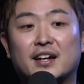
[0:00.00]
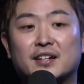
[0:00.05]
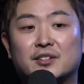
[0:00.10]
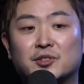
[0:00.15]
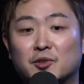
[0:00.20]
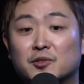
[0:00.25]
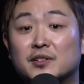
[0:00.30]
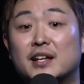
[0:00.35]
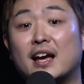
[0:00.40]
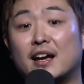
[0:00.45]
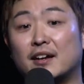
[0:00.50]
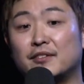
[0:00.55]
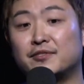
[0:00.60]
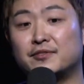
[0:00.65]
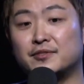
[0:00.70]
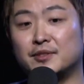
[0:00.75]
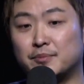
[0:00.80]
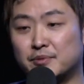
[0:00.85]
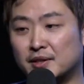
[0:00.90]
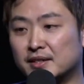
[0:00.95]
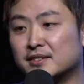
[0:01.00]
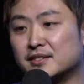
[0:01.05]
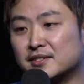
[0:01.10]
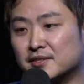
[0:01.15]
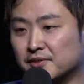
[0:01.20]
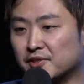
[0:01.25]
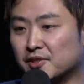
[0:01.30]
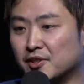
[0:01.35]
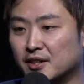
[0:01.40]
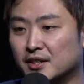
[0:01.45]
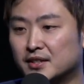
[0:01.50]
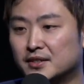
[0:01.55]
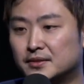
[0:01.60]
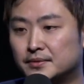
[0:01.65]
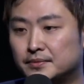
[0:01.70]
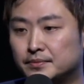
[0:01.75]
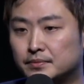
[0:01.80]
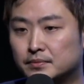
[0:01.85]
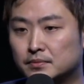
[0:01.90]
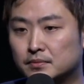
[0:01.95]
don't have the presence of God.
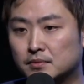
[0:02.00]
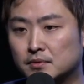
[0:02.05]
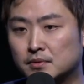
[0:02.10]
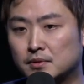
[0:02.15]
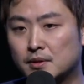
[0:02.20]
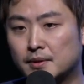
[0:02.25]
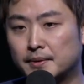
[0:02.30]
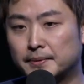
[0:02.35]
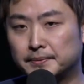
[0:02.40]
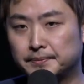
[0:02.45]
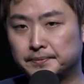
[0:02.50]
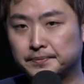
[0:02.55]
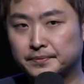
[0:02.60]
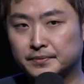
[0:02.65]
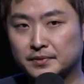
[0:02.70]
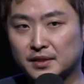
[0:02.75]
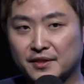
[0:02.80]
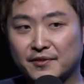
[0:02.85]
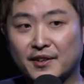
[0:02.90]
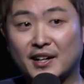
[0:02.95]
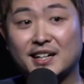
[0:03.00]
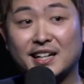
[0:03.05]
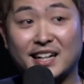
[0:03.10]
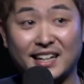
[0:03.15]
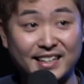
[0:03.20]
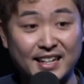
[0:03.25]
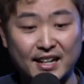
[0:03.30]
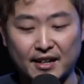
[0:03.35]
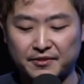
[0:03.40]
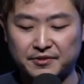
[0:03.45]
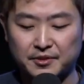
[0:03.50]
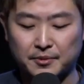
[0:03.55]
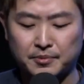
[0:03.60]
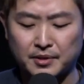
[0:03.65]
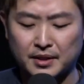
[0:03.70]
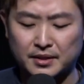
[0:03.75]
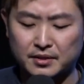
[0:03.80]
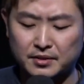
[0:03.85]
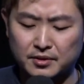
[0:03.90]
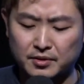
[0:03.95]
If I can't have the
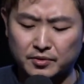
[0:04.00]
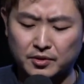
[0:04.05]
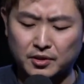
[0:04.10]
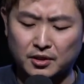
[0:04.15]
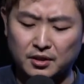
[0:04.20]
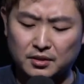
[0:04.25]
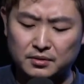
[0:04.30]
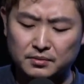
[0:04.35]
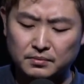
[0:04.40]
presence of God.